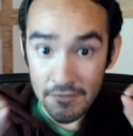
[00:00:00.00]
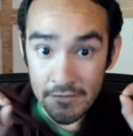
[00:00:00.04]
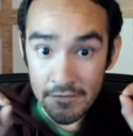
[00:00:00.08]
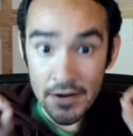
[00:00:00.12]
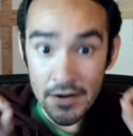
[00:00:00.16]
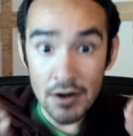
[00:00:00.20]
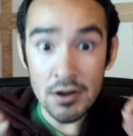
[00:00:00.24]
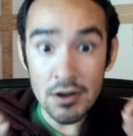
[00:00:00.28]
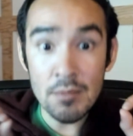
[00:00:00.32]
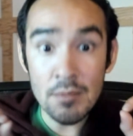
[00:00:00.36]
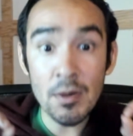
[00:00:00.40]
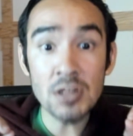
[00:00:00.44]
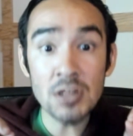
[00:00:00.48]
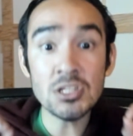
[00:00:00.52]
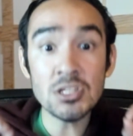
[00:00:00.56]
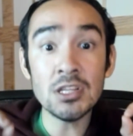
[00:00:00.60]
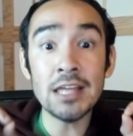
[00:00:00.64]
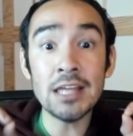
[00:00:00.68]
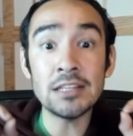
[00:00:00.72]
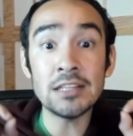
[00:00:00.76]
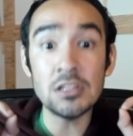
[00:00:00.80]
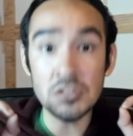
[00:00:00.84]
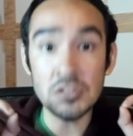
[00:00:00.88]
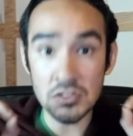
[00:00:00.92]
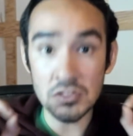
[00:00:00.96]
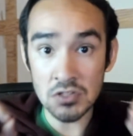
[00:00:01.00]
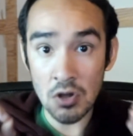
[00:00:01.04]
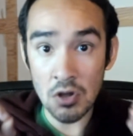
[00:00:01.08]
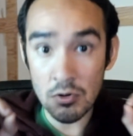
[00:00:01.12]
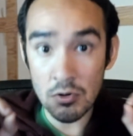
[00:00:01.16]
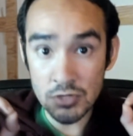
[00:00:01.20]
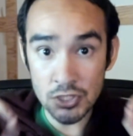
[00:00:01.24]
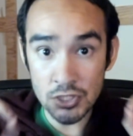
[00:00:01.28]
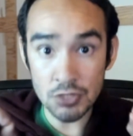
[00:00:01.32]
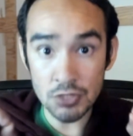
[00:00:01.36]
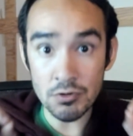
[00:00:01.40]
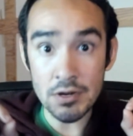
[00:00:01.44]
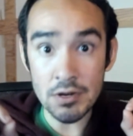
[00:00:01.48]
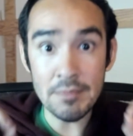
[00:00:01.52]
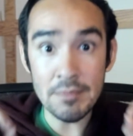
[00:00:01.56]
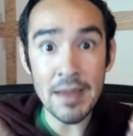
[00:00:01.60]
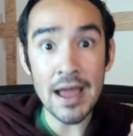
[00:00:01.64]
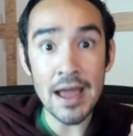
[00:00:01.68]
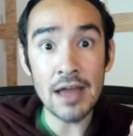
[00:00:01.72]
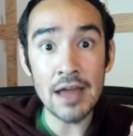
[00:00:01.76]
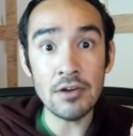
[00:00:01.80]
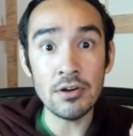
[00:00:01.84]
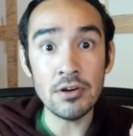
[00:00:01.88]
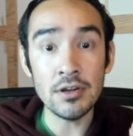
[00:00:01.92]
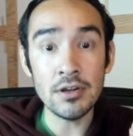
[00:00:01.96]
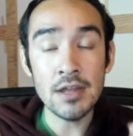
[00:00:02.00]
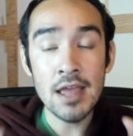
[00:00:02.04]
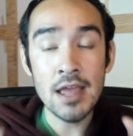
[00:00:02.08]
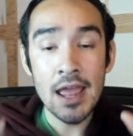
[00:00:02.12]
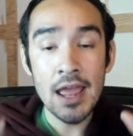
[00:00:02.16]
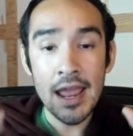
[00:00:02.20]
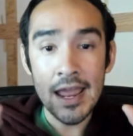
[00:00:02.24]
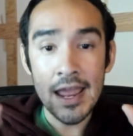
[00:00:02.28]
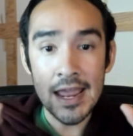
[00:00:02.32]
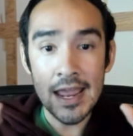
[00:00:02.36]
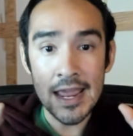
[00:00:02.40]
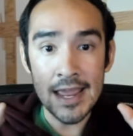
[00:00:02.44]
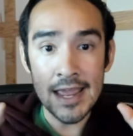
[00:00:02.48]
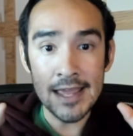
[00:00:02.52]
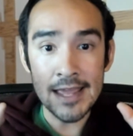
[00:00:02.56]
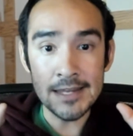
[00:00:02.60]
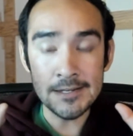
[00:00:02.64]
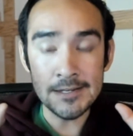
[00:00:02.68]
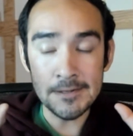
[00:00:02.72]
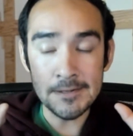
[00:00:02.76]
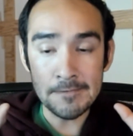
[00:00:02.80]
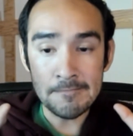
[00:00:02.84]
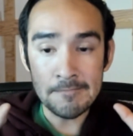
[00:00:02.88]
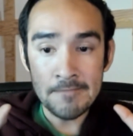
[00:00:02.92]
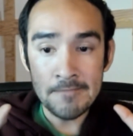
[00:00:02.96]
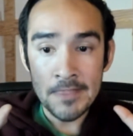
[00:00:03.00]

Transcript: very much like the Stone Street pattern. And